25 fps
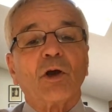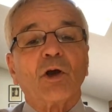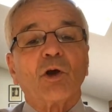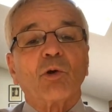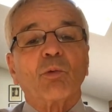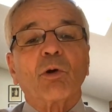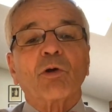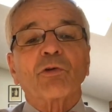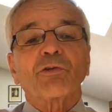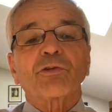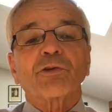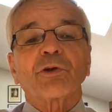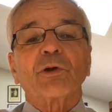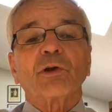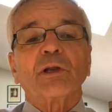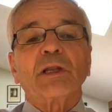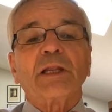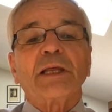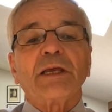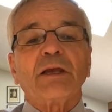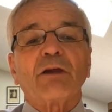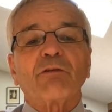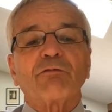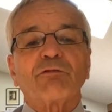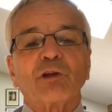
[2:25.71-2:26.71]
Well,
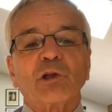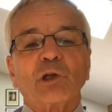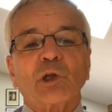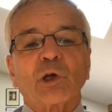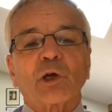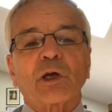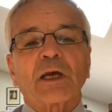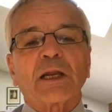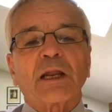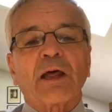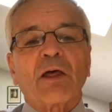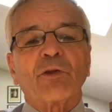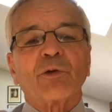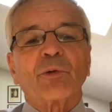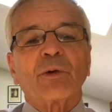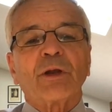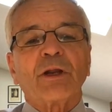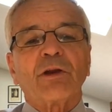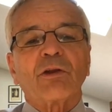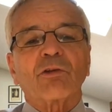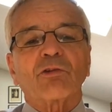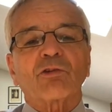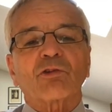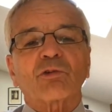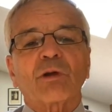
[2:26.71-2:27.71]
certainly if you look at other
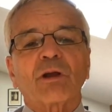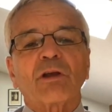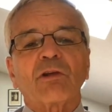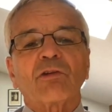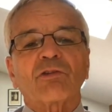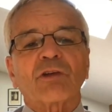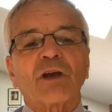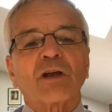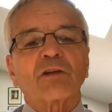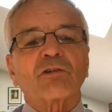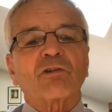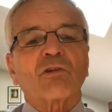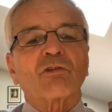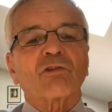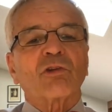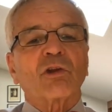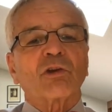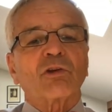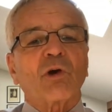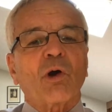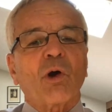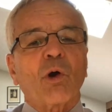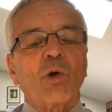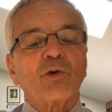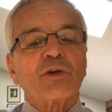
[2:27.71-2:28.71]
industries, such as
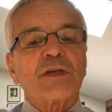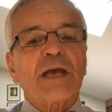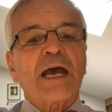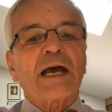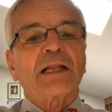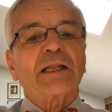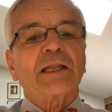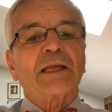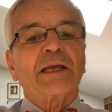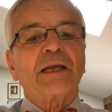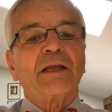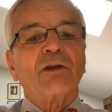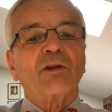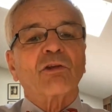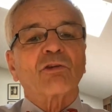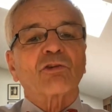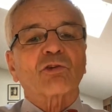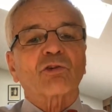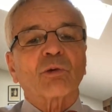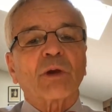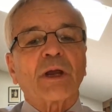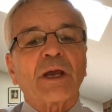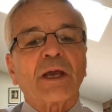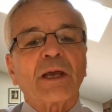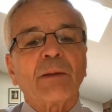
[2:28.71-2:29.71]
the hotel
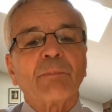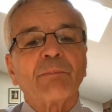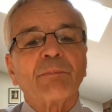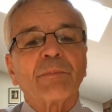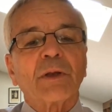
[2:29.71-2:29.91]
industry,